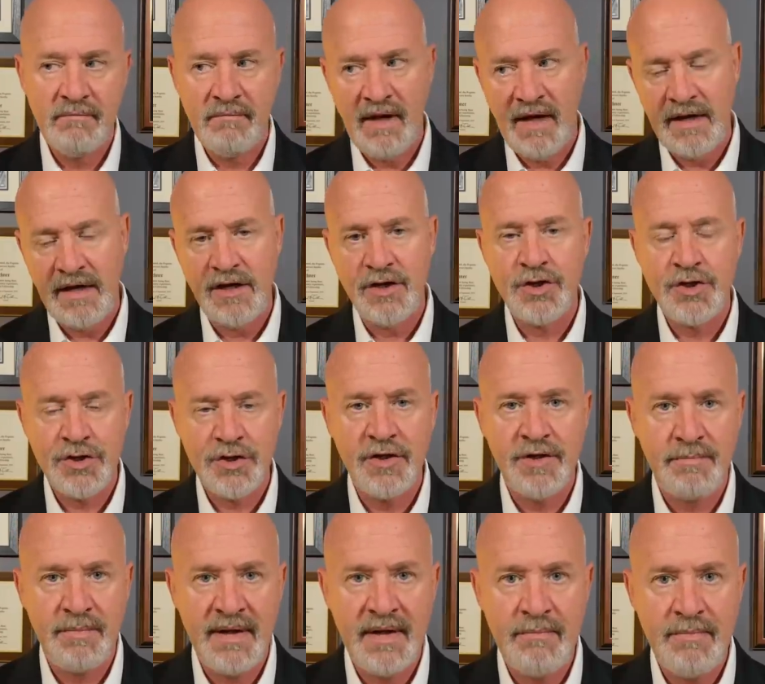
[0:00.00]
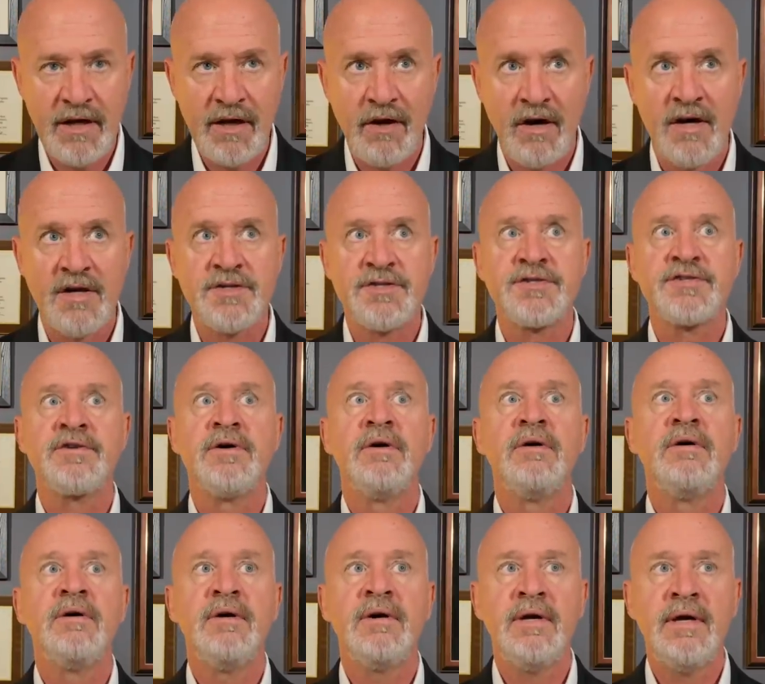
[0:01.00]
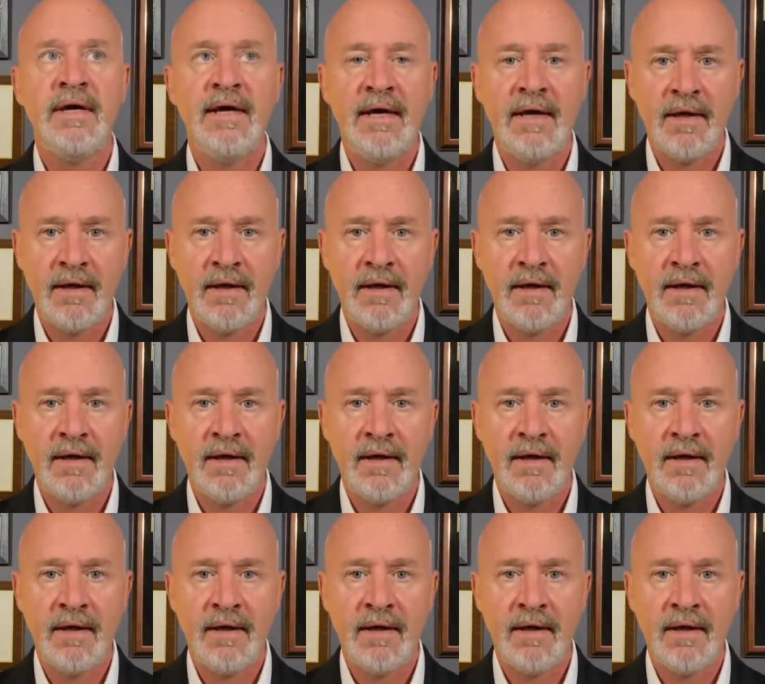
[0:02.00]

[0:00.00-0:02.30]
and he should be because he